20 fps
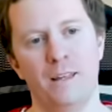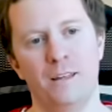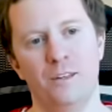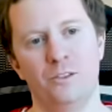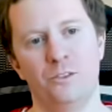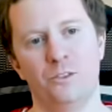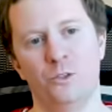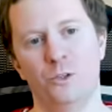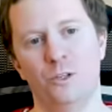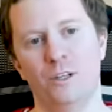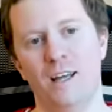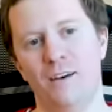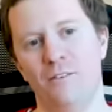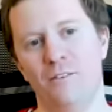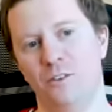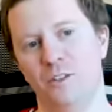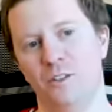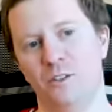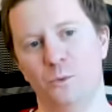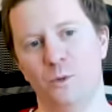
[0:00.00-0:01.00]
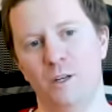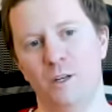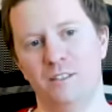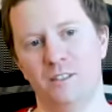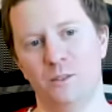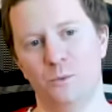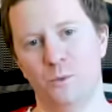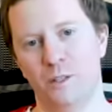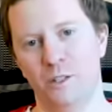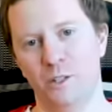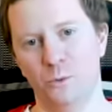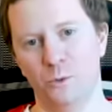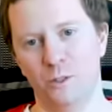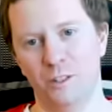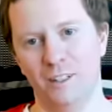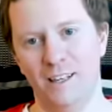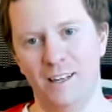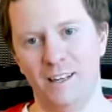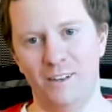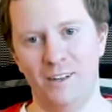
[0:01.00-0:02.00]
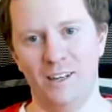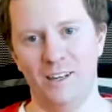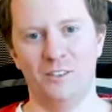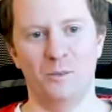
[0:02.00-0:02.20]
So you could have a situation where you were there as